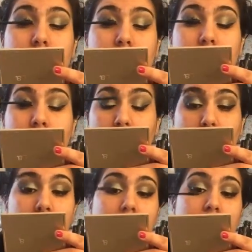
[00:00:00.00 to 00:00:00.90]
I'm going to do
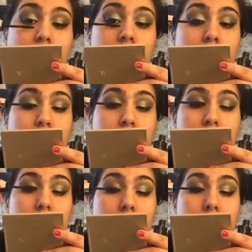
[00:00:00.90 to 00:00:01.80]
one
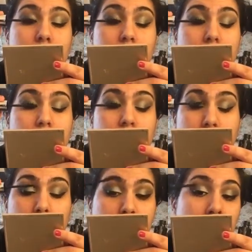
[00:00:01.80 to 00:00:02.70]
coat,
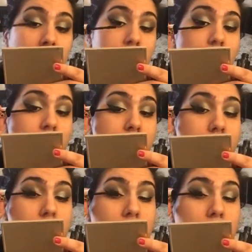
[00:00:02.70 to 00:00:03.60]
and we'll
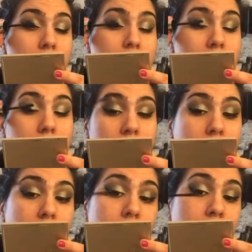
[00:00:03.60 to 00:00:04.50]
see
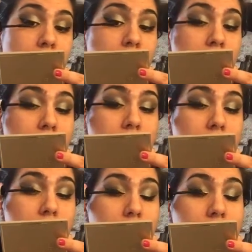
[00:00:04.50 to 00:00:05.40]

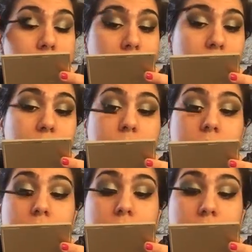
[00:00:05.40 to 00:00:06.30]
the
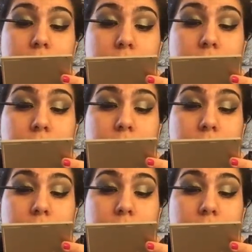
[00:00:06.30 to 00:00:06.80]
results.